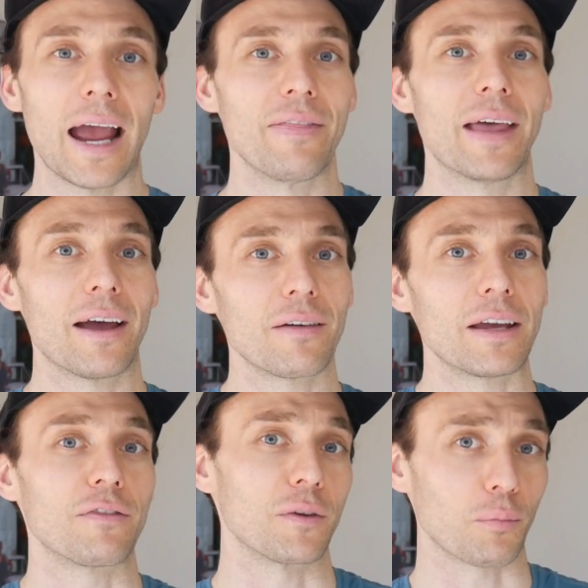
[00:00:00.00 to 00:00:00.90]
and that
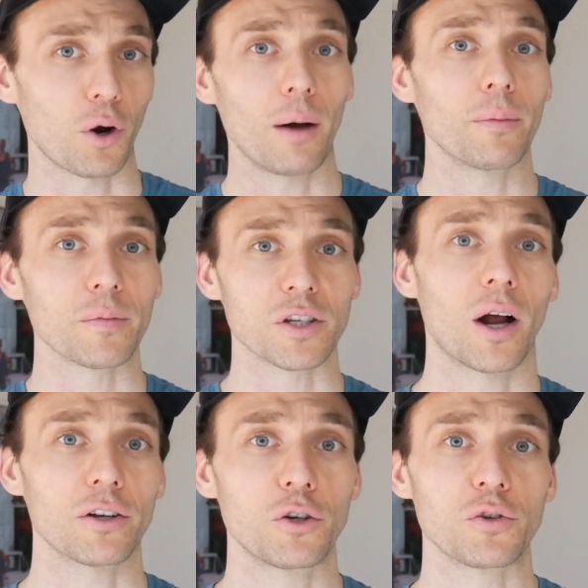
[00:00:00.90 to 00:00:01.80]
if the problem is
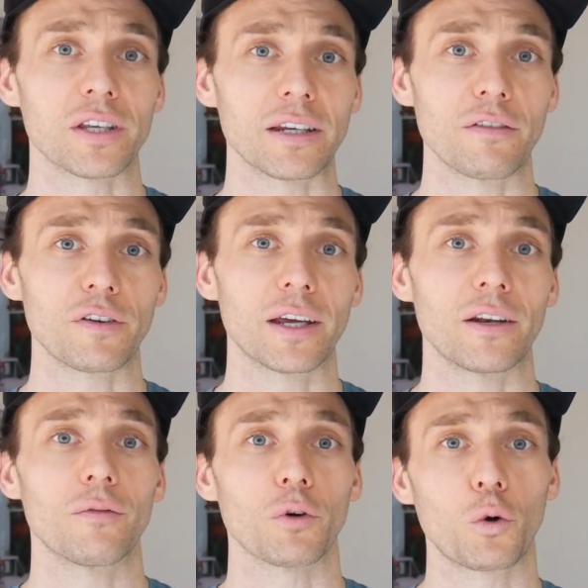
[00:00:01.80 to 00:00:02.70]
not too
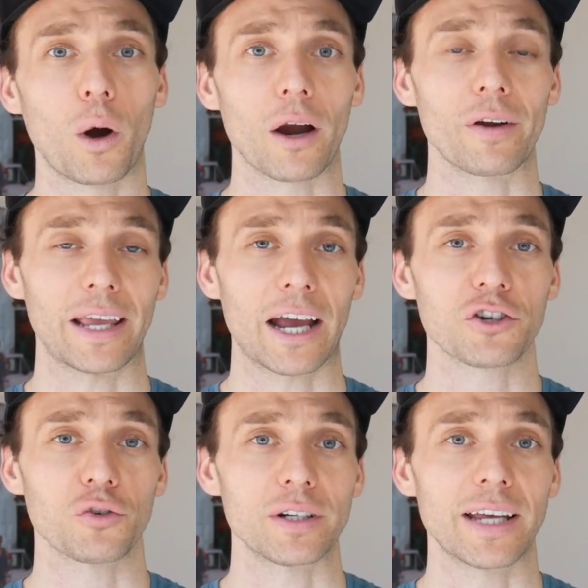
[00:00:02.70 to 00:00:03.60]
significant, requiring
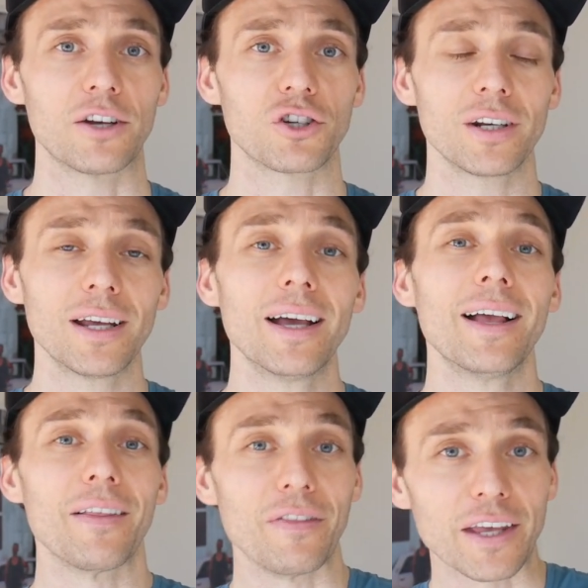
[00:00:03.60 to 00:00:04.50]
extra attention,
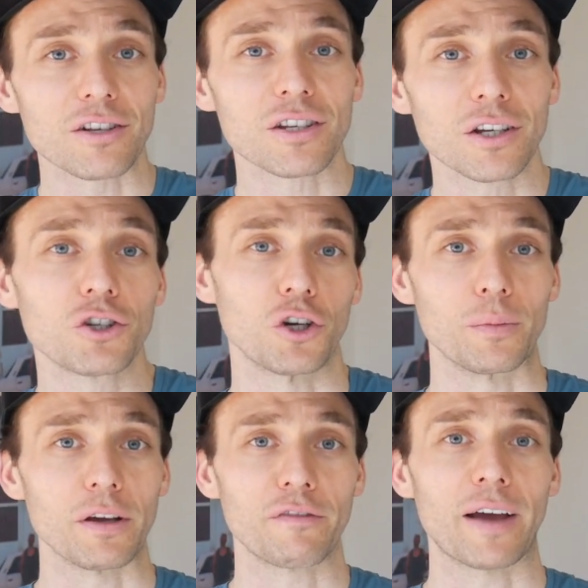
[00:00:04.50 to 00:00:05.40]
this should
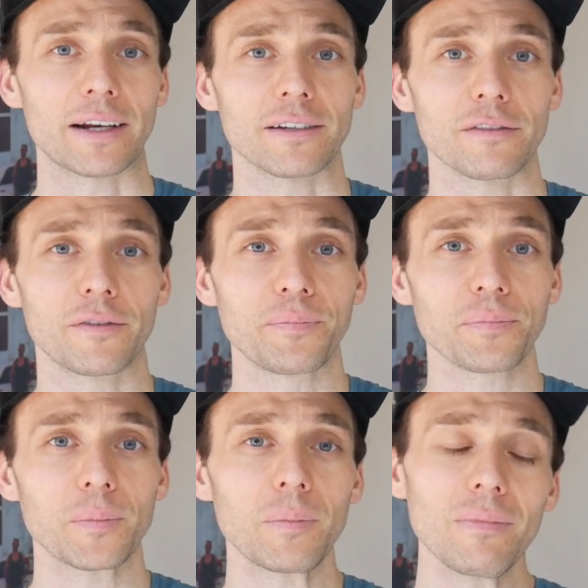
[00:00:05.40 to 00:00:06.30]
be effective.
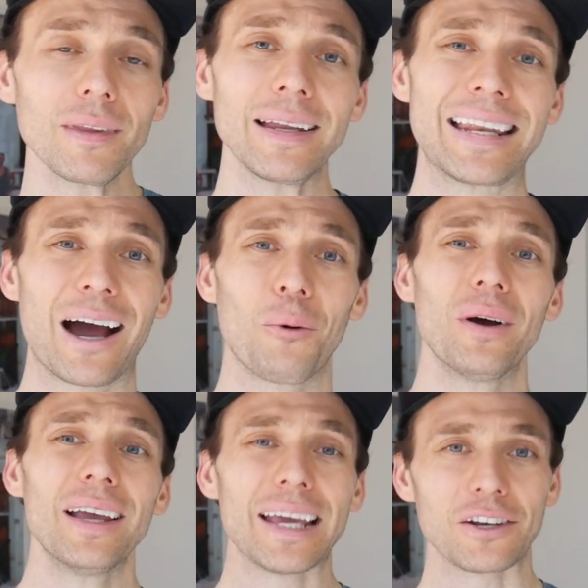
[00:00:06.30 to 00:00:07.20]
Now,
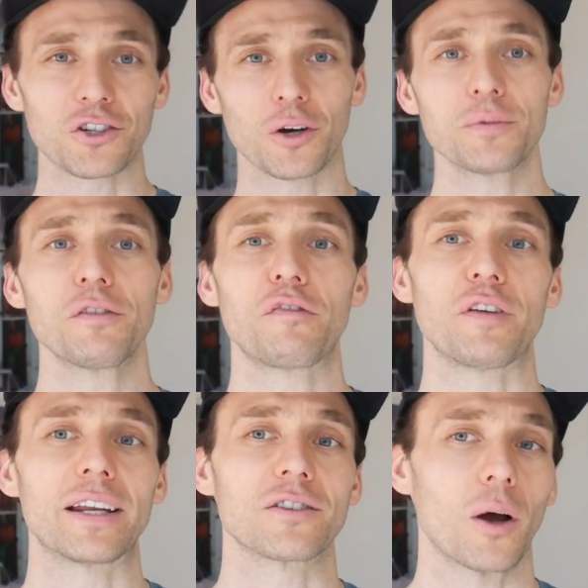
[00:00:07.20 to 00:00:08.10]
in terms of
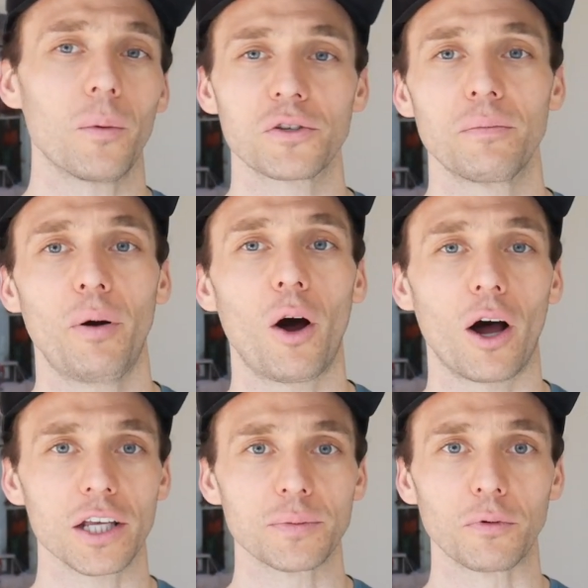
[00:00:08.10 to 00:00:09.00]
fit, it's almost
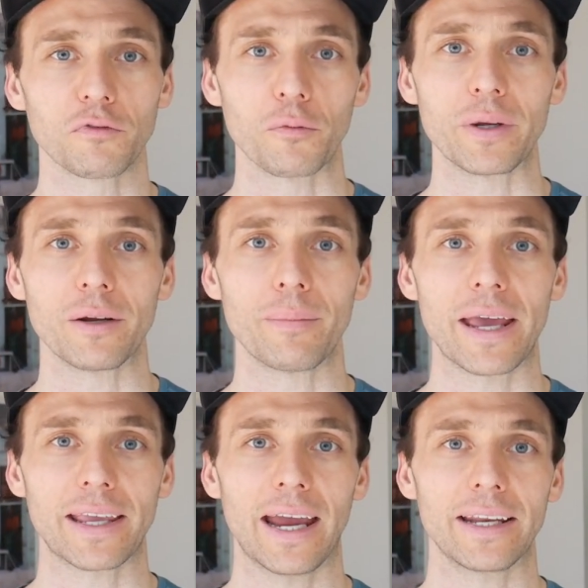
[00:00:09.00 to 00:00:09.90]
impossible for me to
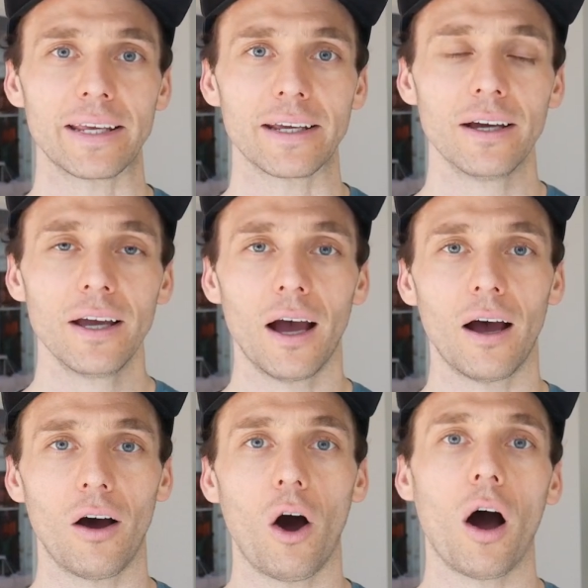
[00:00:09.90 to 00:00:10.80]
make any
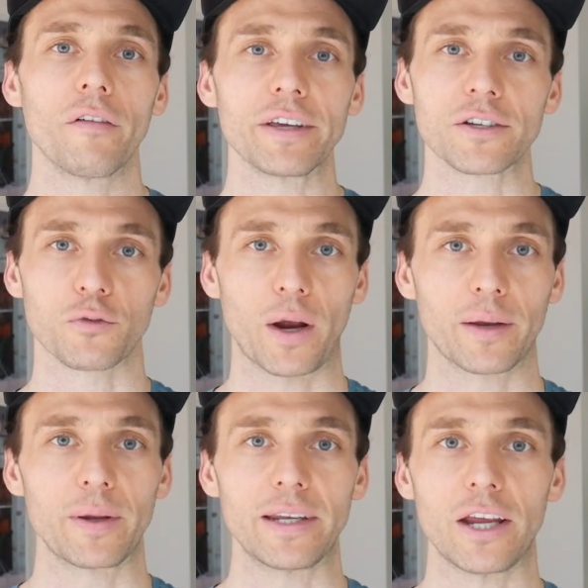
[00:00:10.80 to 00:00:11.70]
obvious
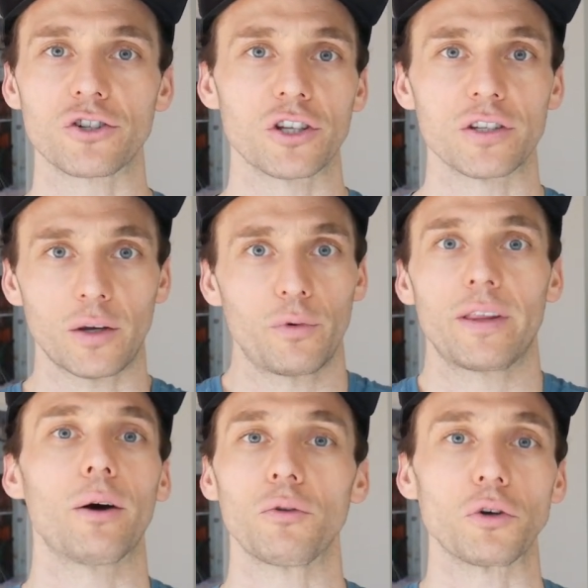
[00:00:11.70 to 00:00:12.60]
recommendations like
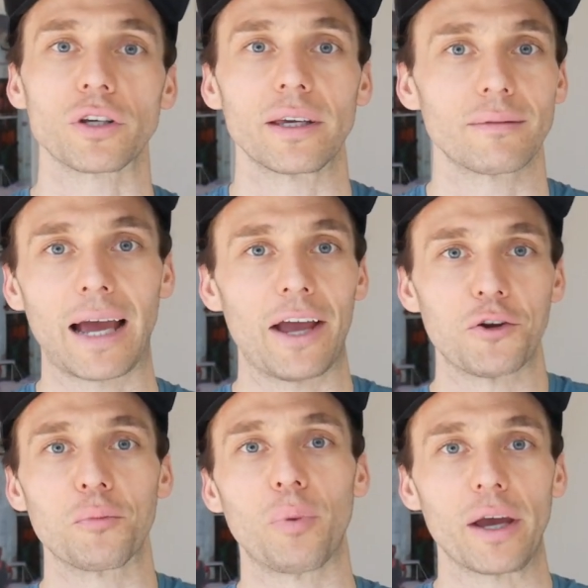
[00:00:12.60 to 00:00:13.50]
without looking at
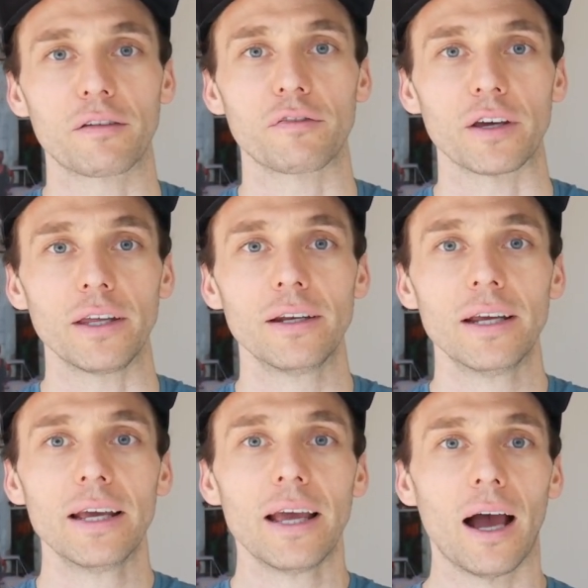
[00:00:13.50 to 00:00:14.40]
your bike fit
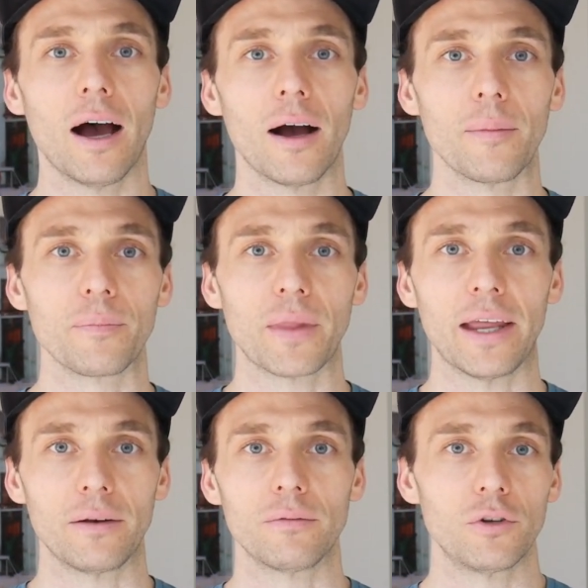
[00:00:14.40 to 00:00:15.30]

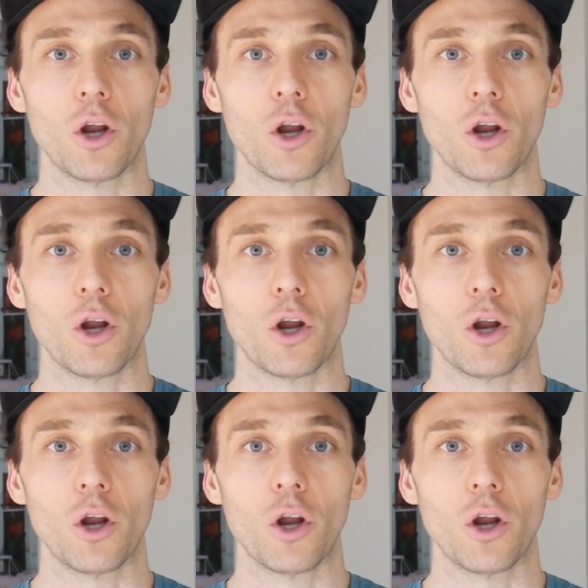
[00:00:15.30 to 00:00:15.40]
and